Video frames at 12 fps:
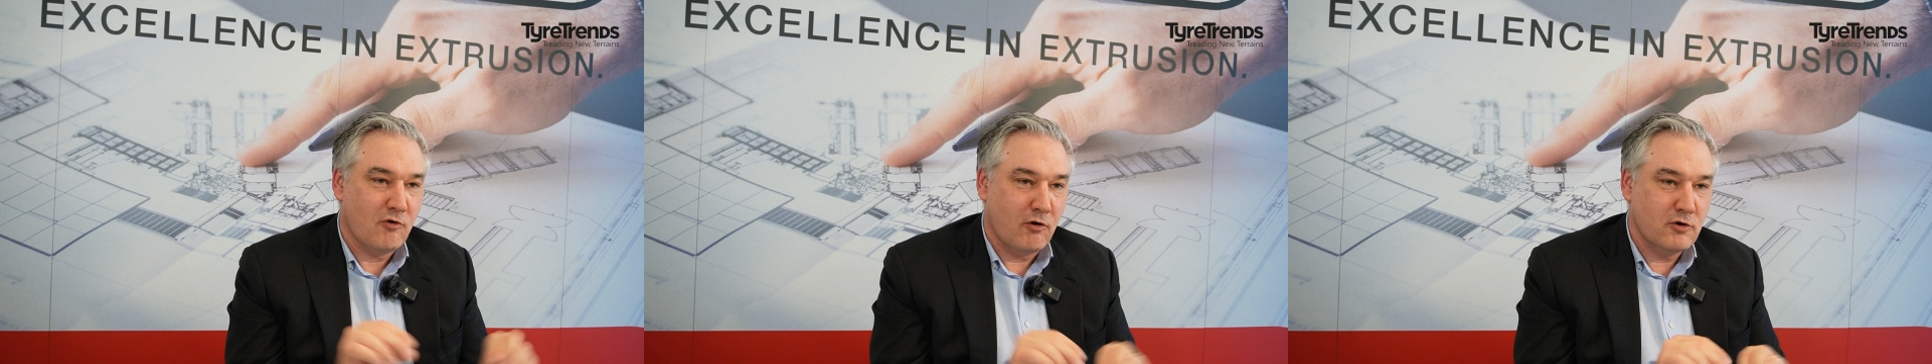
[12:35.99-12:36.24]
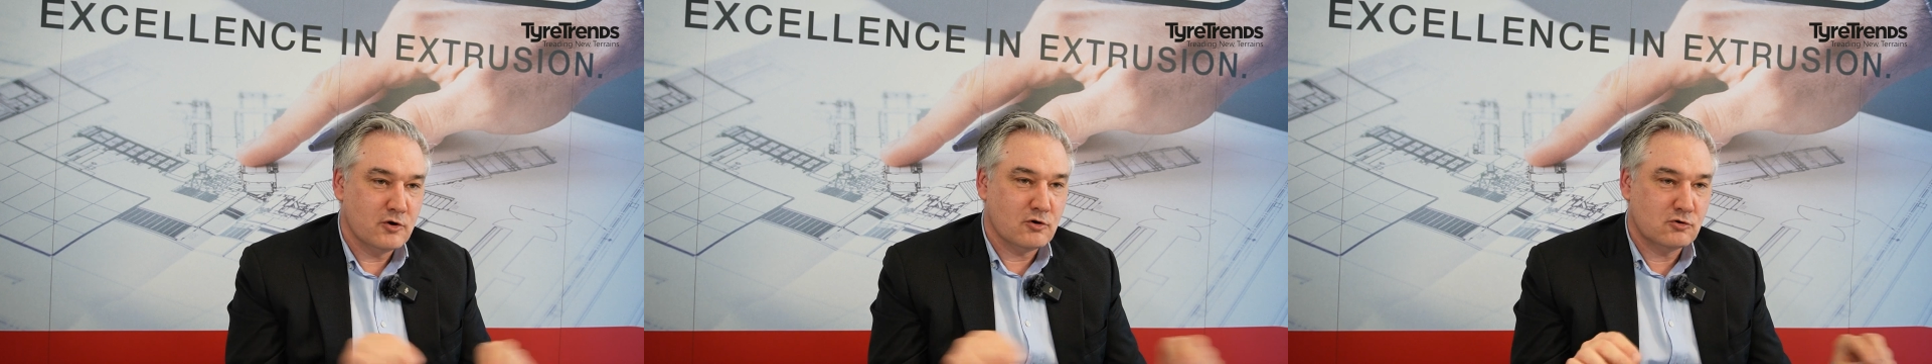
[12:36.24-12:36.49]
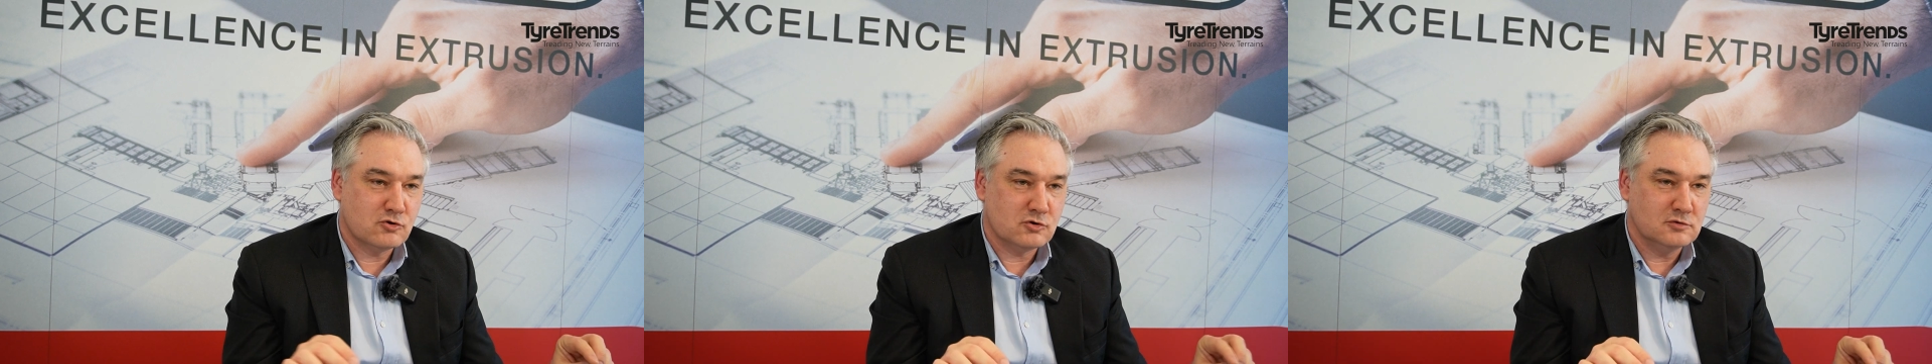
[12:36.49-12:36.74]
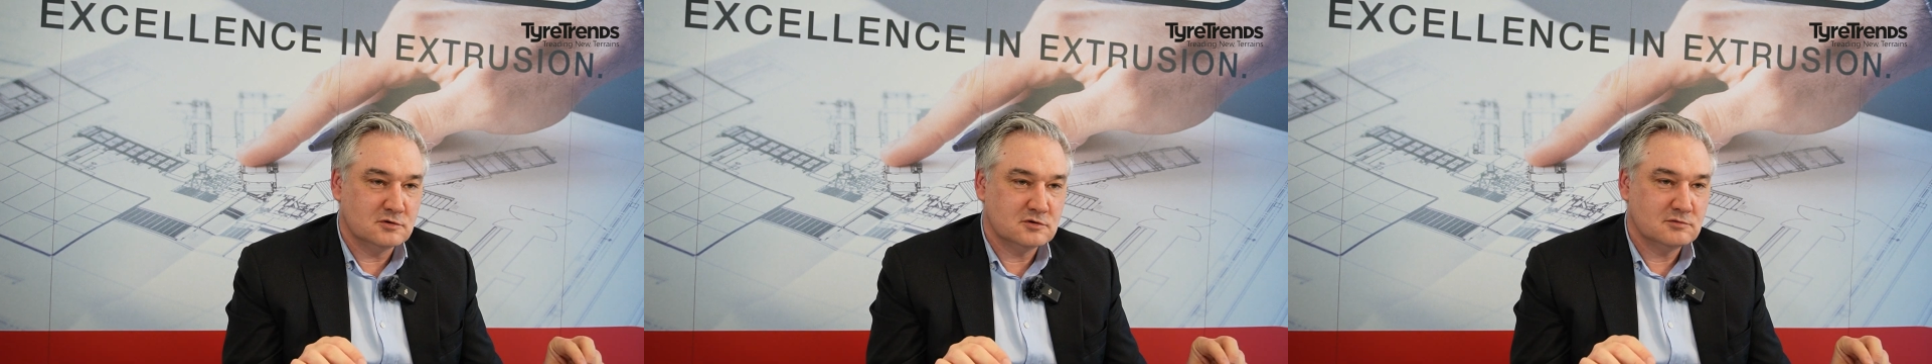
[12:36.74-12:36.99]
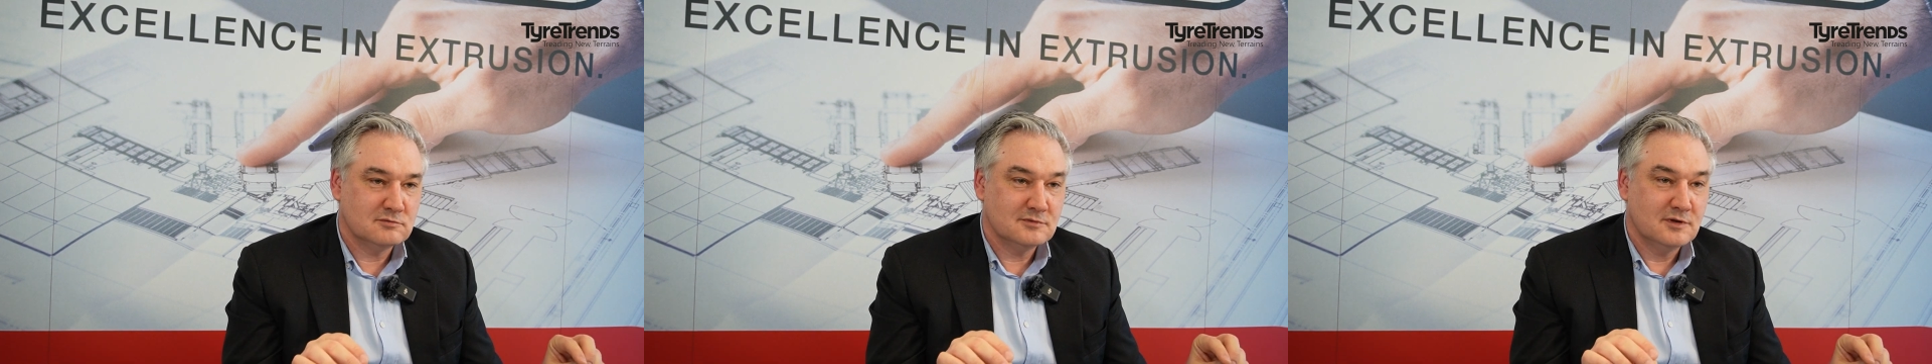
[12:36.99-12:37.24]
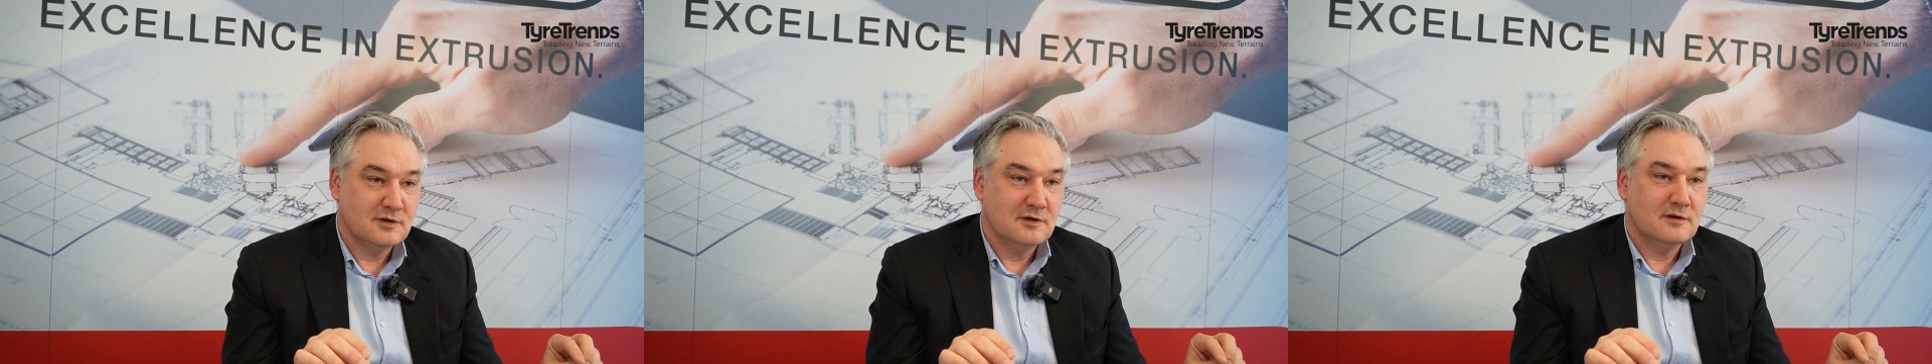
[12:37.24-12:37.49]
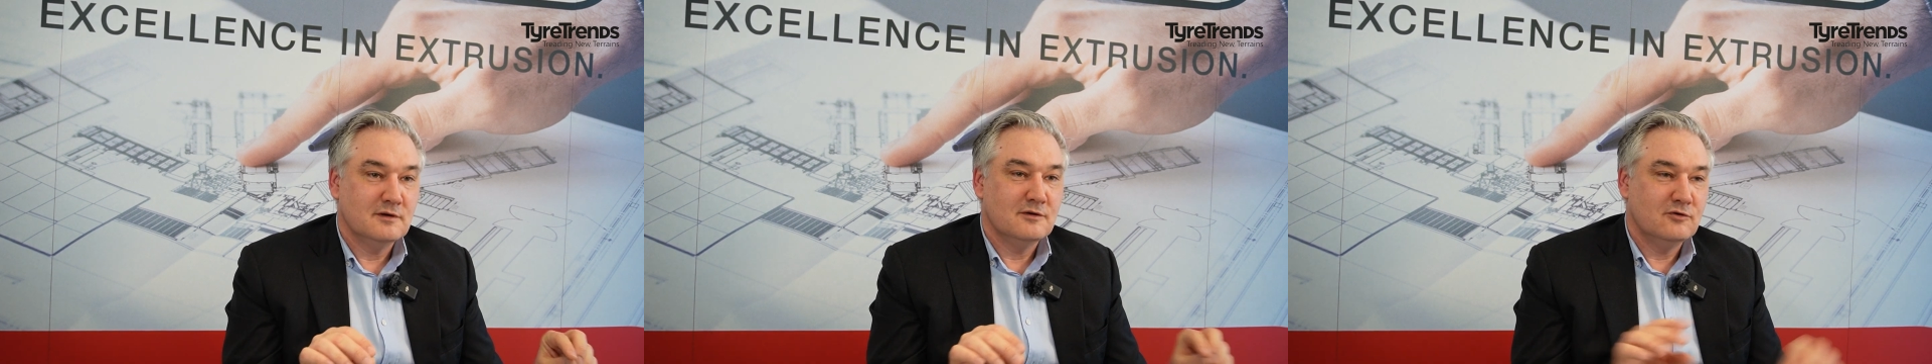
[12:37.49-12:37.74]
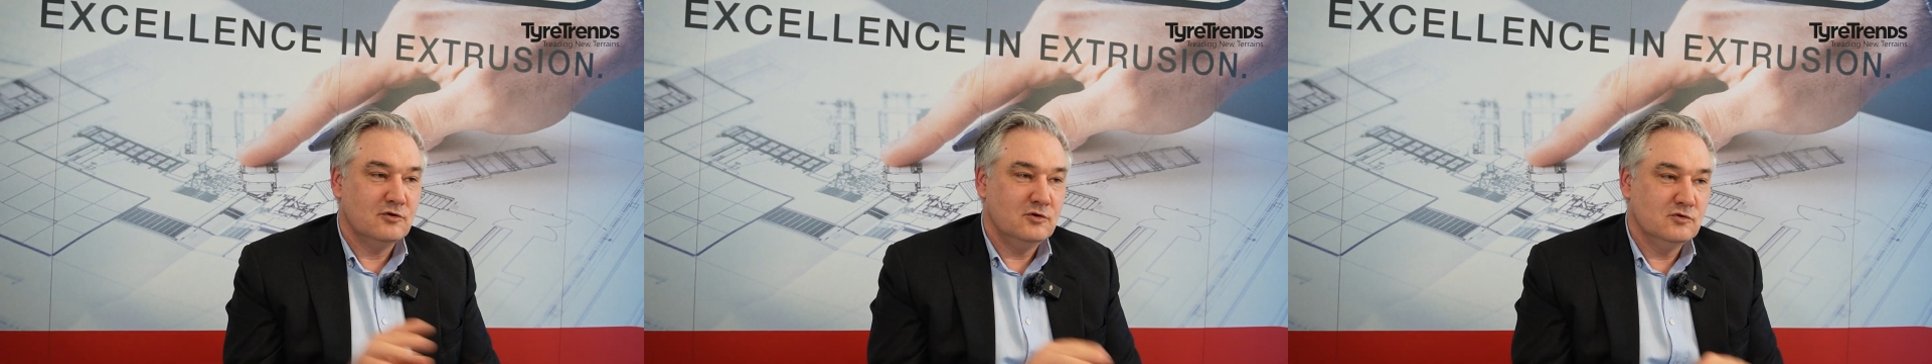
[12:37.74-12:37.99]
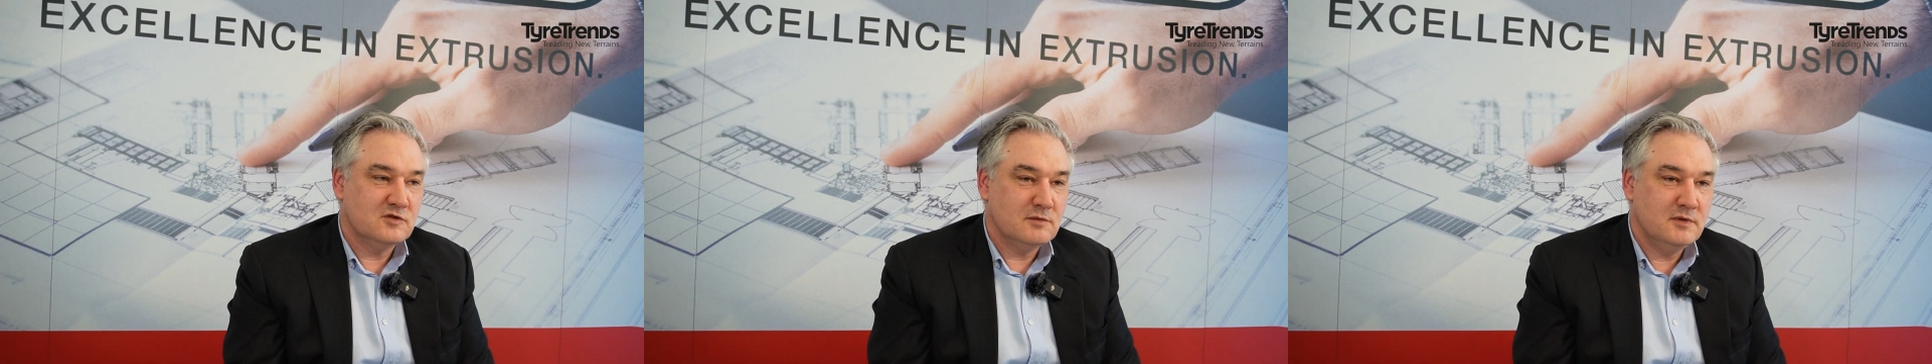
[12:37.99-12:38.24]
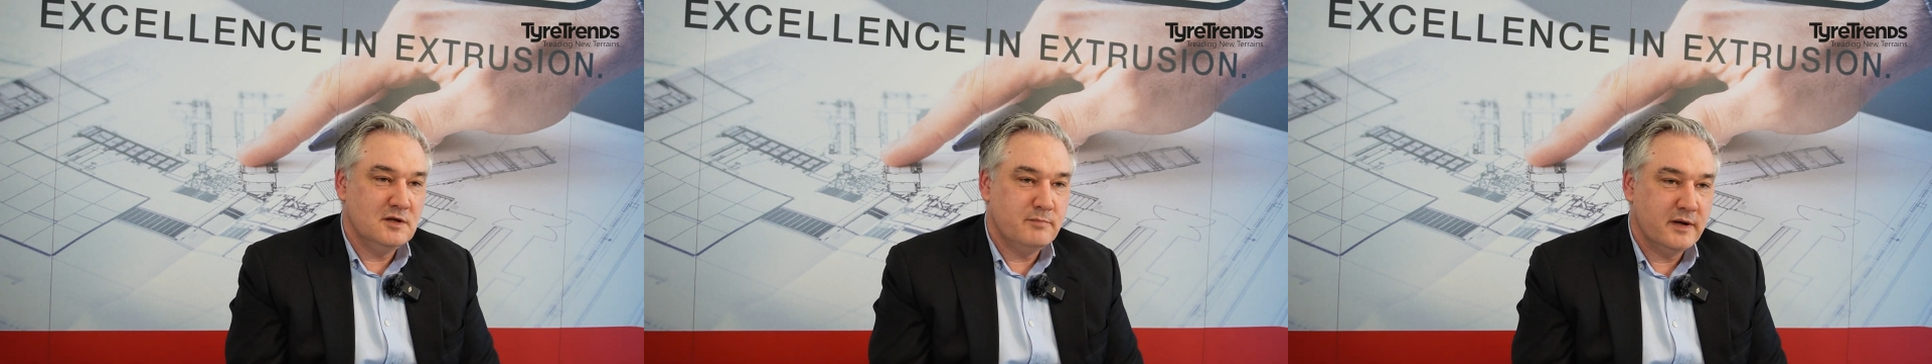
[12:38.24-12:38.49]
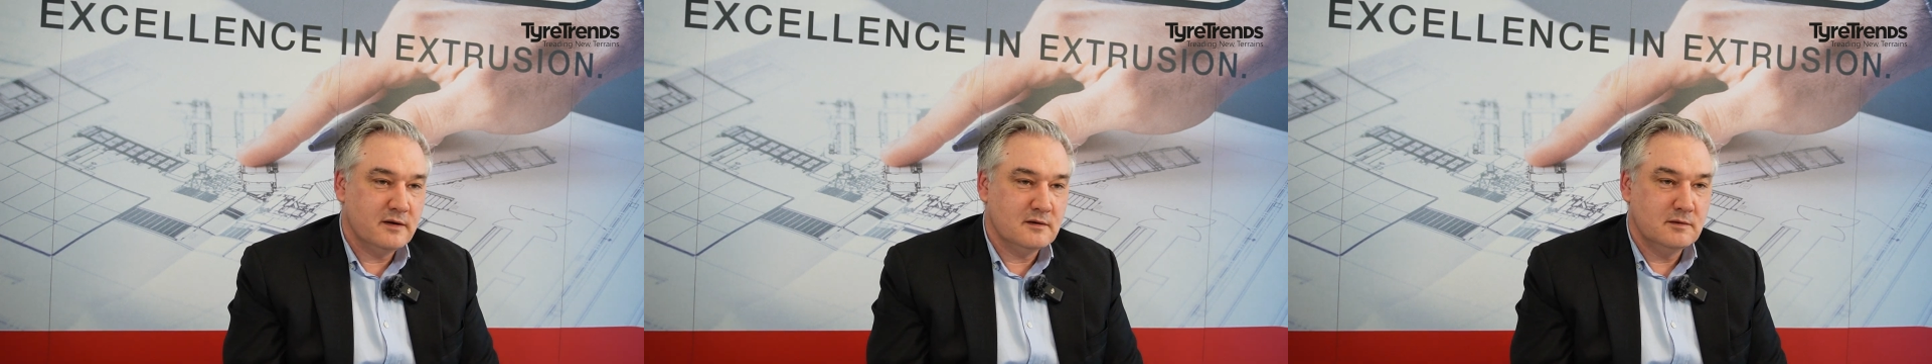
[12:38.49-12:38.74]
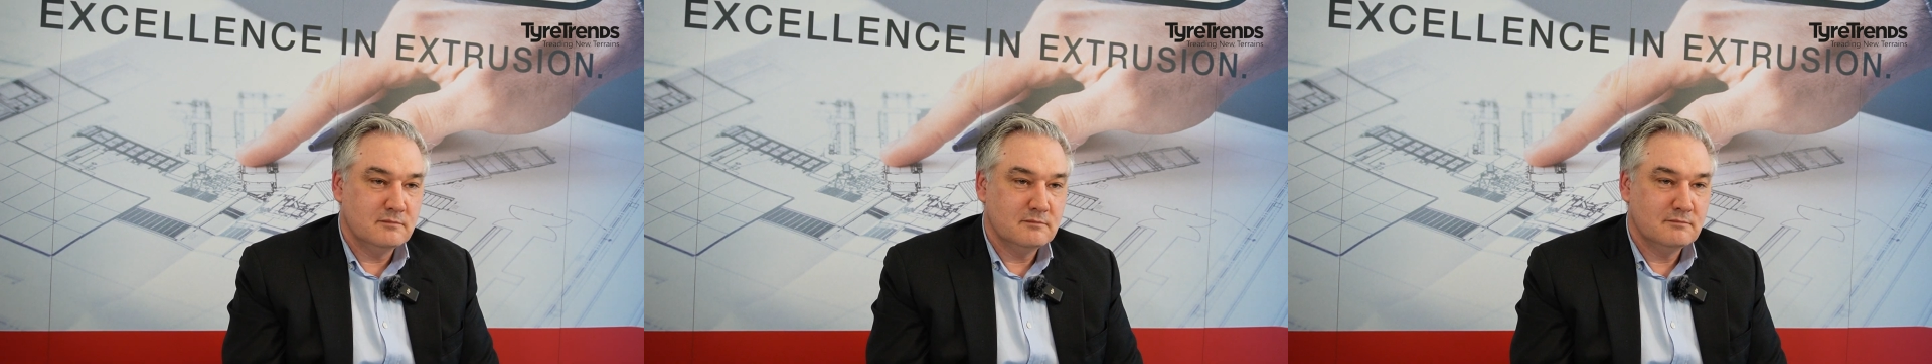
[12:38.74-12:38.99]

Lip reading: all the controls to use them independently.